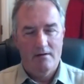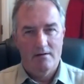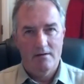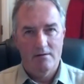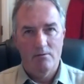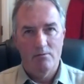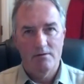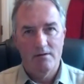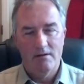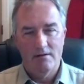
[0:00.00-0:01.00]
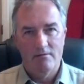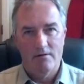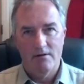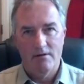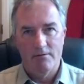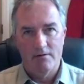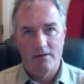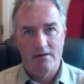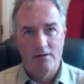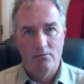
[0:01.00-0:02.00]
I think we would see this very
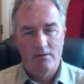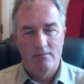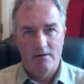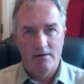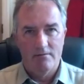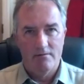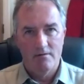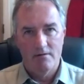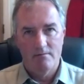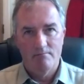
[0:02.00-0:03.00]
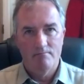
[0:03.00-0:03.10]
differently and deal with it very differently.